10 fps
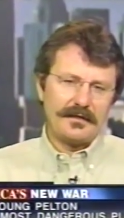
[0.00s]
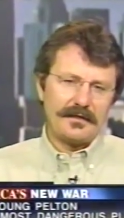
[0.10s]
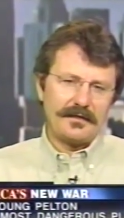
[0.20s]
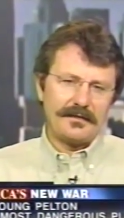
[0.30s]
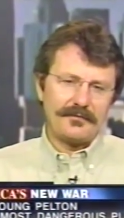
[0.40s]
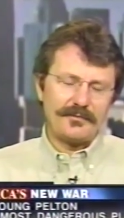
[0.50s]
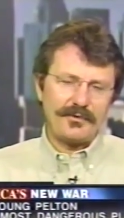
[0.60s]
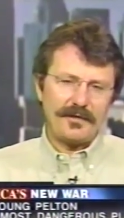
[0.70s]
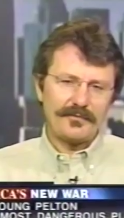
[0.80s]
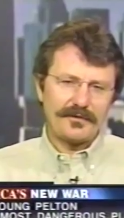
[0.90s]
Uh, the
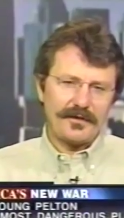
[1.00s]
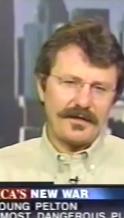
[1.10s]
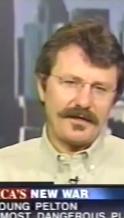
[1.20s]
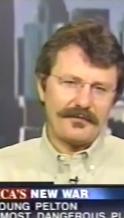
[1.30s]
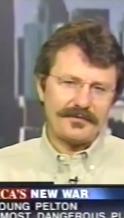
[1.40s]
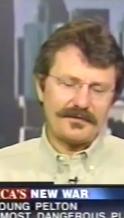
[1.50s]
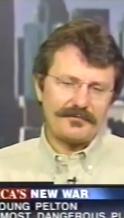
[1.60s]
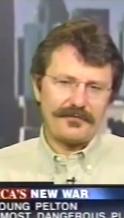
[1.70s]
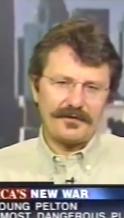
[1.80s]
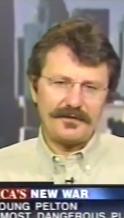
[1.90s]
problem we're going to have is that
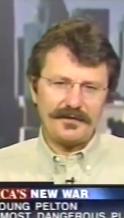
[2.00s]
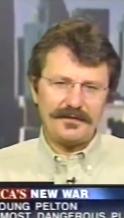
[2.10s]
it's fairly